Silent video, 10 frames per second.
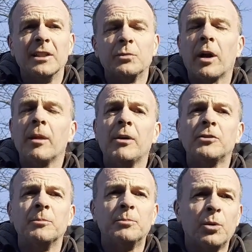is one of the
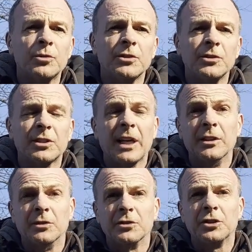most important
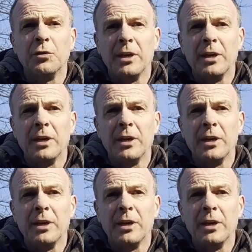skills you